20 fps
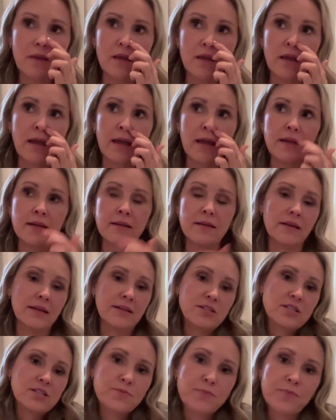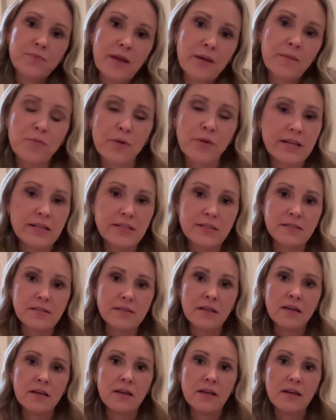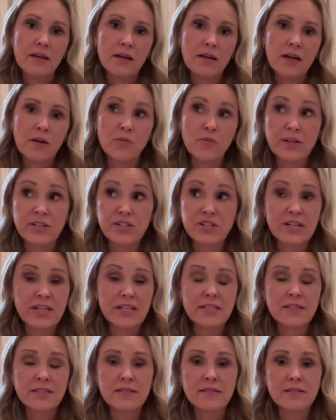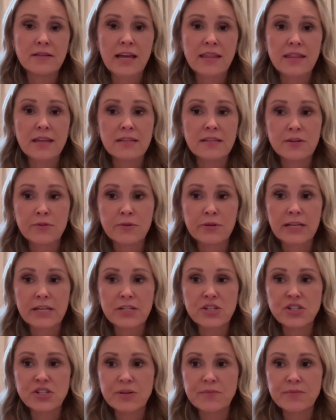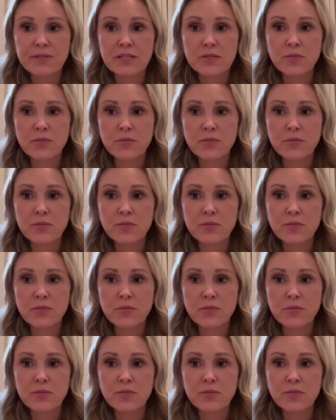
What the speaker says: and it brings a richness, I think, to relationships as